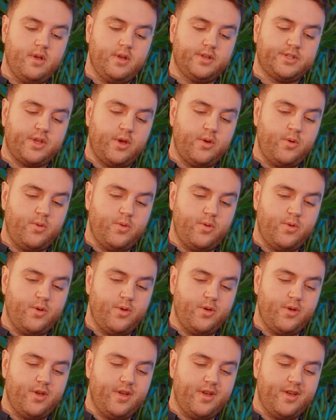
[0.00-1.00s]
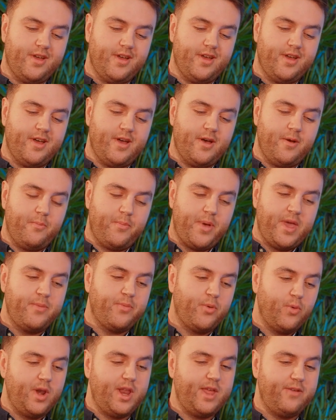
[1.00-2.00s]
So
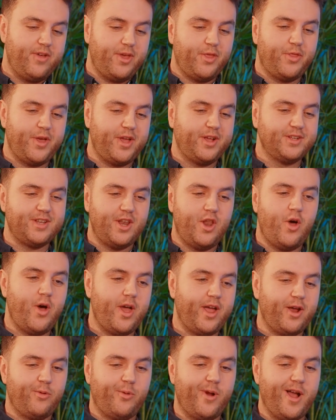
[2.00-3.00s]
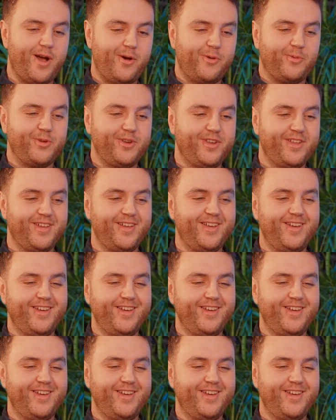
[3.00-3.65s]
people leaving things lying around